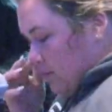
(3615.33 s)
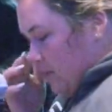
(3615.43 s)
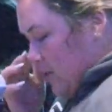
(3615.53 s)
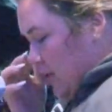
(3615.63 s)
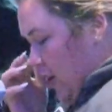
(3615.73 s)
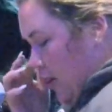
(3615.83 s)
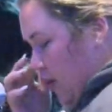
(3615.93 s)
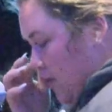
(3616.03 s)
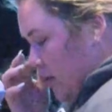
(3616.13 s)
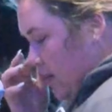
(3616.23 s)

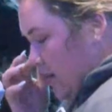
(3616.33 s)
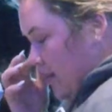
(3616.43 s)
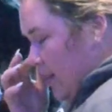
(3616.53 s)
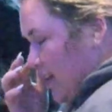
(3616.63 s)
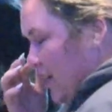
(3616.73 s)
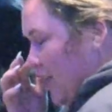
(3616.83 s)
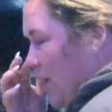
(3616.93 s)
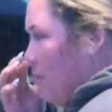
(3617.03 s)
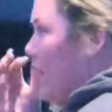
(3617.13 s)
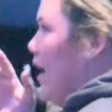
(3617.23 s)
So
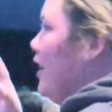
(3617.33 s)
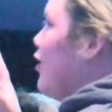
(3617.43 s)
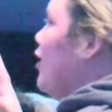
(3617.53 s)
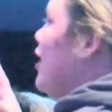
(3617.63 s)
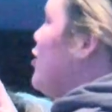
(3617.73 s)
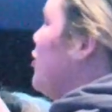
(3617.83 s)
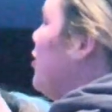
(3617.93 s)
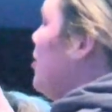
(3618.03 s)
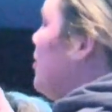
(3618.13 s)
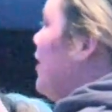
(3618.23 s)
the binder, I
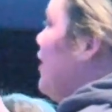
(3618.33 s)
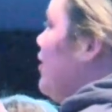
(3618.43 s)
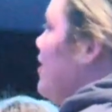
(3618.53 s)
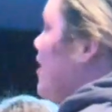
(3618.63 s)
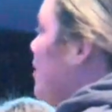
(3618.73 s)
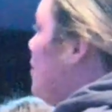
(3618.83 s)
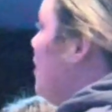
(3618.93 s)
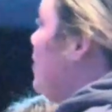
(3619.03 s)
truly believe, is like my